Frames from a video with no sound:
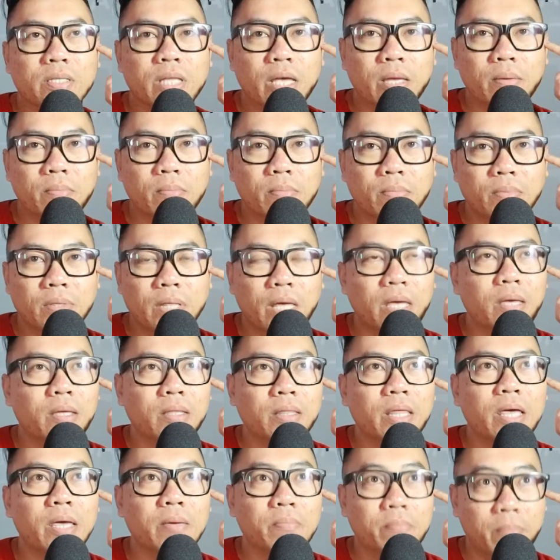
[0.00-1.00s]

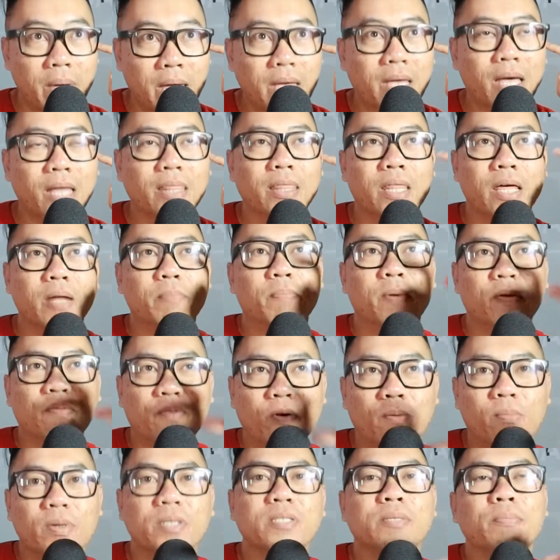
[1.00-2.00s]
they make their
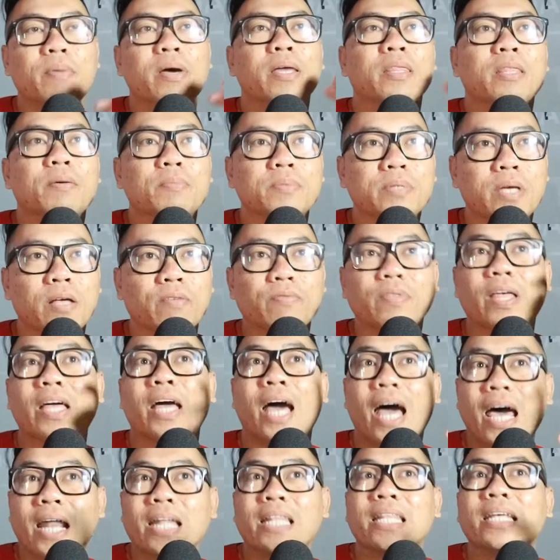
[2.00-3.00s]
performance by themselves. They
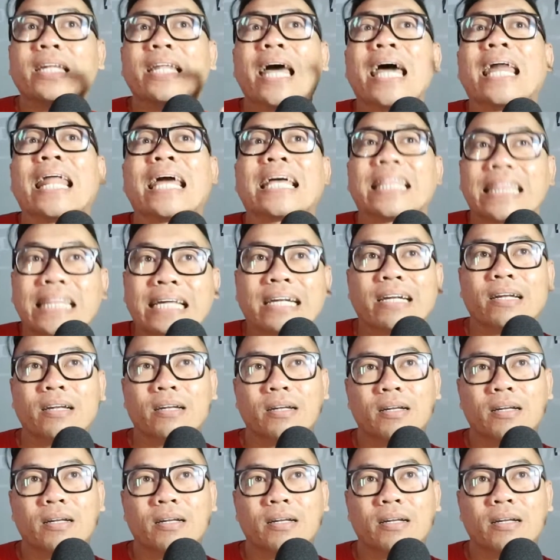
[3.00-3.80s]
are the director.